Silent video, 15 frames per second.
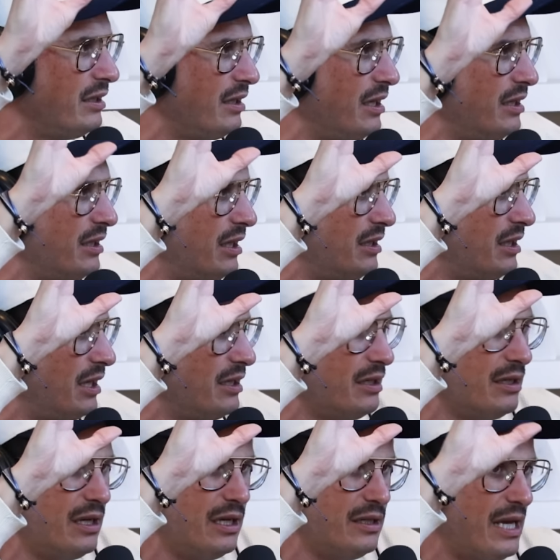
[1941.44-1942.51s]
in, in,
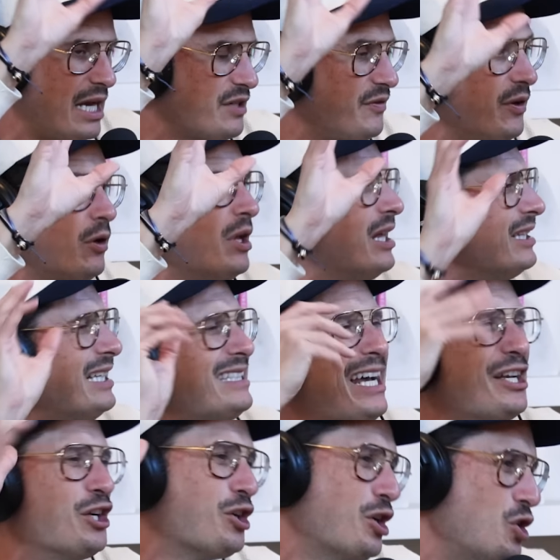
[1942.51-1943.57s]
in, in, Nashville. That's
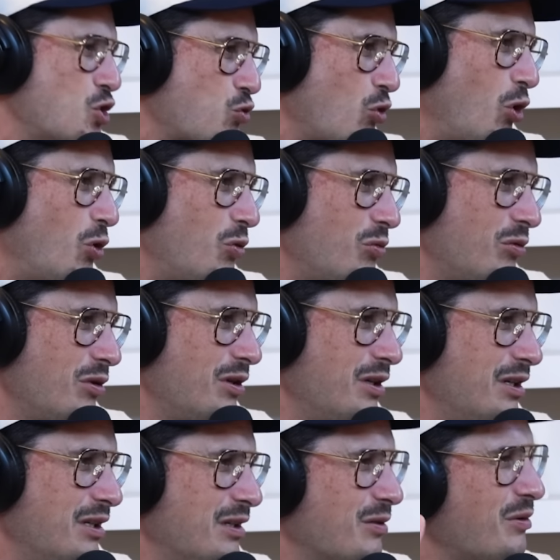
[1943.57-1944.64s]
out of your control. Mm-hmm.
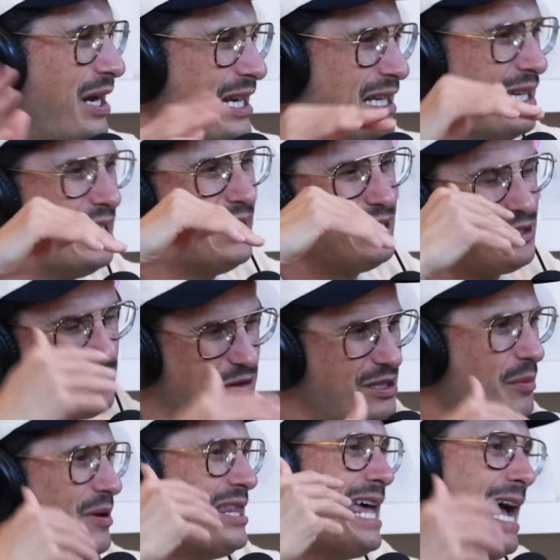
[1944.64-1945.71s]
Right. So
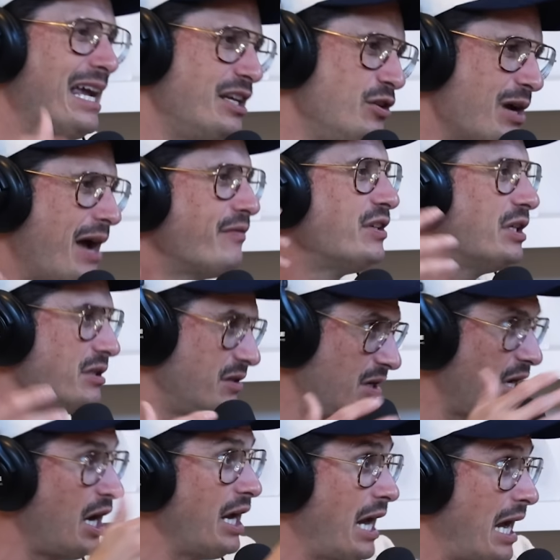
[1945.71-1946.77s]
some of that you have to uh,